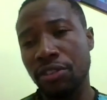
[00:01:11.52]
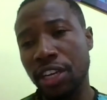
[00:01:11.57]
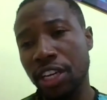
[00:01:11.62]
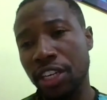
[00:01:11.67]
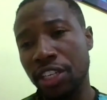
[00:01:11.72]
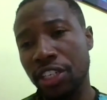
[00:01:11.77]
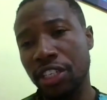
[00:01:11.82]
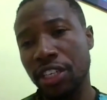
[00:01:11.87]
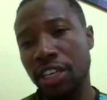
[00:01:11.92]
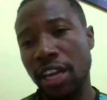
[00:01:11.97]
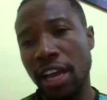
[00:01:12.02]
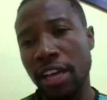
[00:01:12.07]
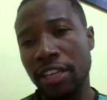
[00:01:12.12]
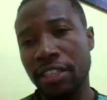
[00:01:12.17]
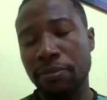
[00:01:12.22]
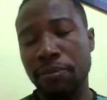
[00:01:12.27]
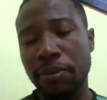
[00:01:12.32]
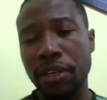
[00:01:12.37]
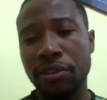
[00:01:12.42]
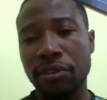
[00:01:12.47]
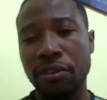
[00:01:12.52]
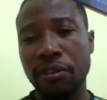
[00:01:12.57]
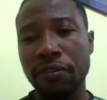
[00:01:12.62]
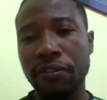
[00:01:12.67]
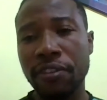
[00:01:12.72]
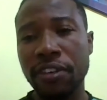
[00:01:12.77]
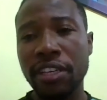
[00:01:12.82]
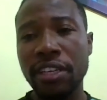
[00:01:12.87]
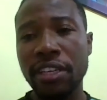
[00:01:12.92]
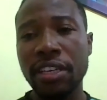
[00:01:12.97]
education aspect of
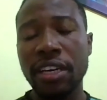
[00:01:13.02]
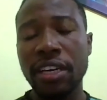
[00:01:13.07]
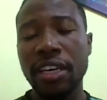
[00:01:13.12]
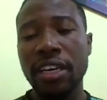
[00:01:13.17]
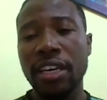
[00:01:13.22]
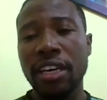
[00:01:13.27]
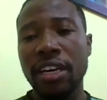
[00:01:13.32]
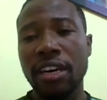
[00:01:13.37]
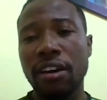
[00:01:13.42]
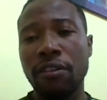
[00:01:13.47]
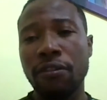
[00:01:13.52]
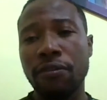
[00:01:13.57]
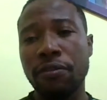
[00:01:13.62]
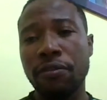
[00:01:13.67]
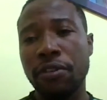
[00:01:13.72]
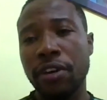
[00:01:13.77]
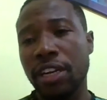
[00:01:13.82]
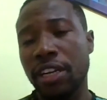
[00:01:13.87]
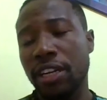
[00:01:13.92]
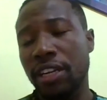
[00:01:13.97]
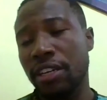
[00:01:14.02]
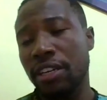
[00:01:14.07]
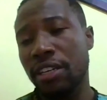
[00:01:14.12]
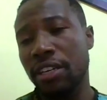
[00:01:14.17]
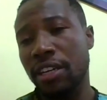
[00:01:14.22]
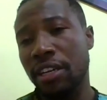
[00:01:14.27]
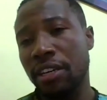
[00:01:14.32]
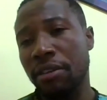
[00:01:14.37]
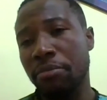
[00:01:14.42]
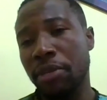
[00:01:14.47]
it, of
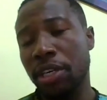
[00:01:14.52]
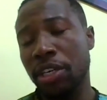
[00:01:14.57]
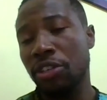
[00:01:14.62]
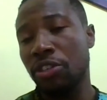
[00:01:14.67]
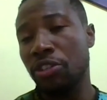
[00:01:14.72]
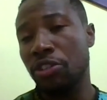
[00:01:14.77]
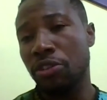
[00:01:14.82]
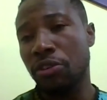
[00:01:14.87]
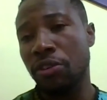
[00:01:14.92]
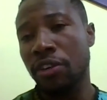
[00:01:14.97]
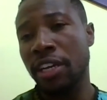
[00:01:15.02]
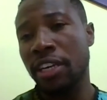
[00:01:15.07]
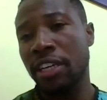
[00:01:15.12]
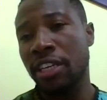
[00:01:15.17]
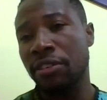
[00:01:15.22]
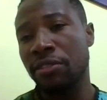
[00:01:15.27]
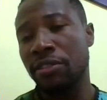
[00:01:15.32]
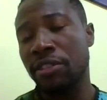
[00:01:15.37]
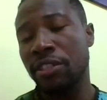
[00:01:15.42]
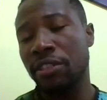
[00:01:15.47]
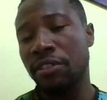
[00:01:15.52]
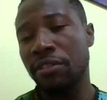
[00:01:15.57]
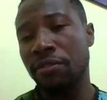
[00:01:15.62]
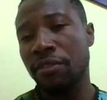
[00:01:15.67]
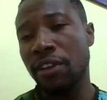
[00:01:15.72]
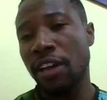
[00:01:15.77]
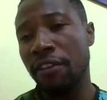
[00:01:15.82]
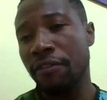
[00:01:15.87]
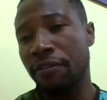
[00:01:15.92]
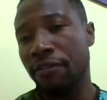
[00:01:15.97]
making sure that there's
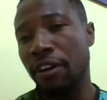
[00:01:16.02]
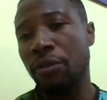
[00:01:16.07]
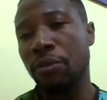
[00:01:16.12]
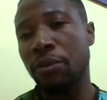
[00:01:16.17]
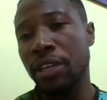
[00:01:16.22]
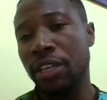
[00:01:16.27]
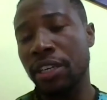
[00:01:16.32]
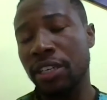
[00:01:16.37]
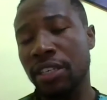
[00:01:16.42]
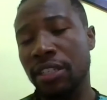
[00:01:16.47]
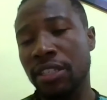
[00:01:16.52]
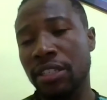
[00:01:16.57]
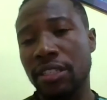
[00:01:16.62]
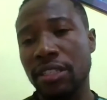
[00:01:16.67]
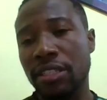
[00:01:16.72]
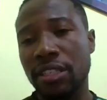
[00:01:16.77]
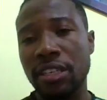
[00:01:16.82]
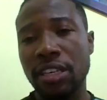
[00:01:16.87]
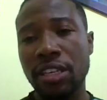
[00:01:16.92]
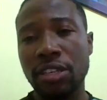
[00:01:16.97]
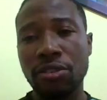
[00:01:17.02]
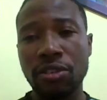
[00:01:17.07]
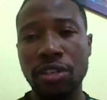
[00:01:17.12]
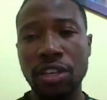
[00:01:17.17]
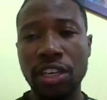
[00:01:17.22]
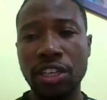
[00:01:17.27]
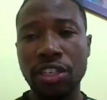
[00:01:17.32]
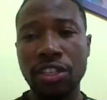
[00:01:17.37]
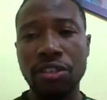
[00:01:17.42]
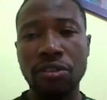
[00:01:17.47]
enough awareness and
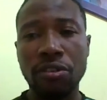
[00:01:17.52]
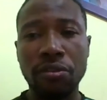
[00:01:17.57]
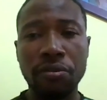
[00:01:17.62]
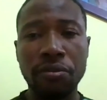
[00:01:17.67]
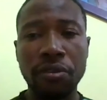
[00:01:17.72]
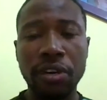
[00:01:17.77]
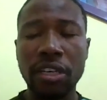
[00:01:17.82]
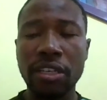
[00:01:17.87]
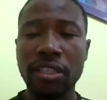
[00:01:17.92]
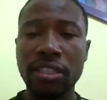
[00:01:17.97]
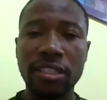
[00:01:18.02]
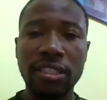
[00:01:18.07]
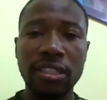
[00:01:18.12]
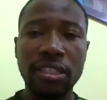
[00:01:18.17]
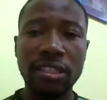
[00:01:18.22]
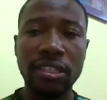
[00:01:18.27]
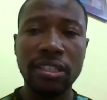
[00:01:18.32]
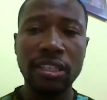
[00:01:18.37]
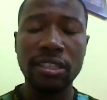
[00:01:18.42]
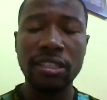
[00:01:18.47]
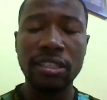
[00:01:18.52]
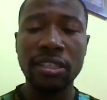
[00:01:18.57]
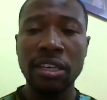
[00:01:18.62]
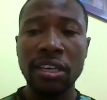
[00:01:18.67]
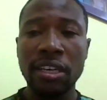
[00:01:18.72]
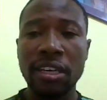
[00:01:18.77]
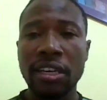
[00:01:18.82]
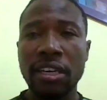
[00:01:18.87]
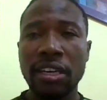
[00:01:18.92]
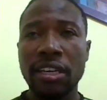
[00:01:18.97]
education on rare diseases.
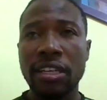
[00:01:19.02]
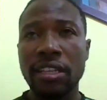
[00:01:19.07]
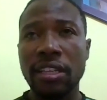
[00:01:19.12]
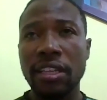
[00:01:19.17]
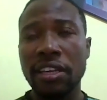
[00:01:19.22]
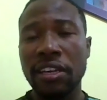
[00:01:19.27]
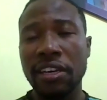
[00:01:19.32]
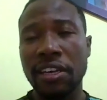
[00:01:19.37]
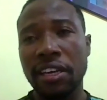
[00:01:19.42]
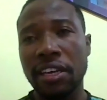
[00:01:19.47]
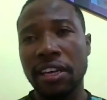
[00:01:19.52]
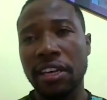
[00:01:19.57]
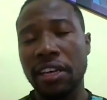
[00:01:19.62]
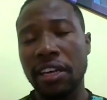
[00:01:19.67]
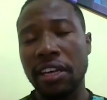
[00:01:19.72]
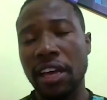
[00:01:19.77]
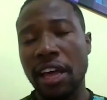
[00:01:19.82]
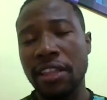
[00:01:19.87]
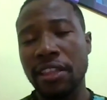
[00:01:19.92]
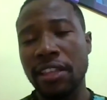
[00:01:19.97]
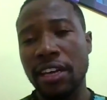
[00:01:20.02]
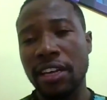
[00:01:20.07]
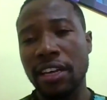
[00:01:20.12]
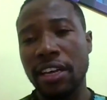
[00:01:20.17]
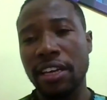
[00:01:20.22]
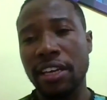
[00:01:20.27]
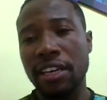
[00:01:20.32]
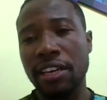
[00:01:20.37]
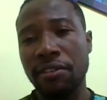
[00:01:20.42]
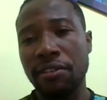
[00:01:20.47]
The other
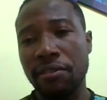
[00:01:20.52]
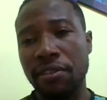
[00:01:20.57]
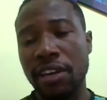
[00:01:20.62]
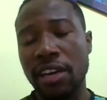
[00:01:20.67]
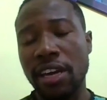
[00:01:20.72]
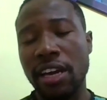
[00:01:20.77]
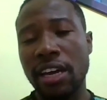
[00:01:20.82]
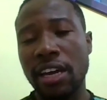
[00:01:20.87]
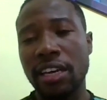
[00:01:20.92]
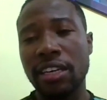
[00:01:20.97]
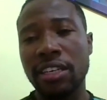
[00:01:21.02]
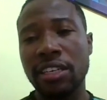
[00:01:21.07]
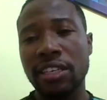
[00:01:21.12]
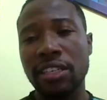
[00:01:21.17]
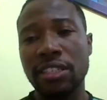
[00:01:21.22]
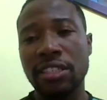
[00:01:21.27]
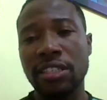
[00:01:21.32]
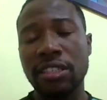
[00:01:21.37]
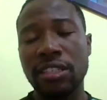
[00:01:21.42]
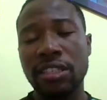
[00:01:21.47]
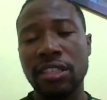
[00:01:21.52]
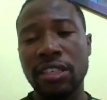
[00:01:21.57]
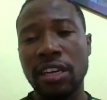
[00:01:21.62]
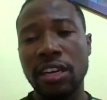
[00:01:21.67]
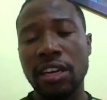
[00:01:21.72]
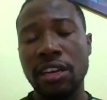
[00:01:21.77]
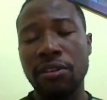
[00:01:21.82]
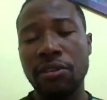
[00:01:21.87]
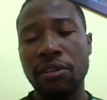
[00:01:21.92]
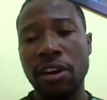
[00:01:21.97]
area is in the
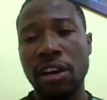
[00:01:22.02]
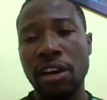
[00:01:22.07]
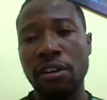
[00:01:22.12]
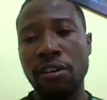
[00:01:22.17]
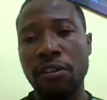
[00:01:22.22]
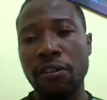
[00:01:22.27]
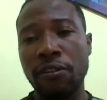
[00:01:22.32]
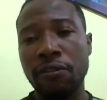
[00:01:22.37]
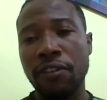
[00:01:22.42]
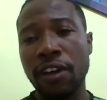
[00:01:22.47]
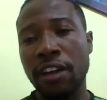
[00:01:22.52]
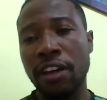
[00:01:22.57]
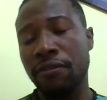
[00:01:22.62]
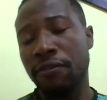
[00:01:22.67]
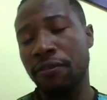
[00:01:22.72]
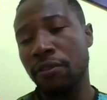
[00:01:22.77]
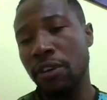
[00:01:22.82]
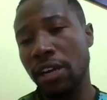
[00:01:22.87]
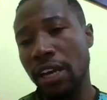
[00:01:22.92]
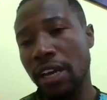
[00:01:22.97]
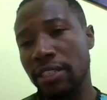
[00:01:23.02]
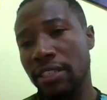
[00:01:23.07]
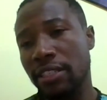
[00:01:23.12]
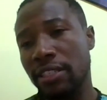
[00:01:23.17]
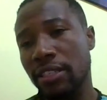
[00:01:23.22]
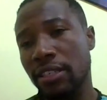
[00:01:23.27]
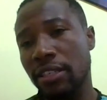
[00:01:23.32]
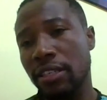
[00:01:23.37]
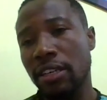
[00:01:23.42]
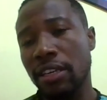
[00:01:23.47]
area of
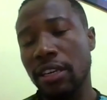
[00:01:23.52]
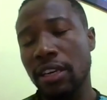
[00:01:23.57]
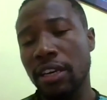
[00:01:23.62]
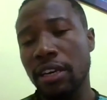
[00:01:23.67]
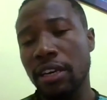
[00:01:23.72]
advocacy,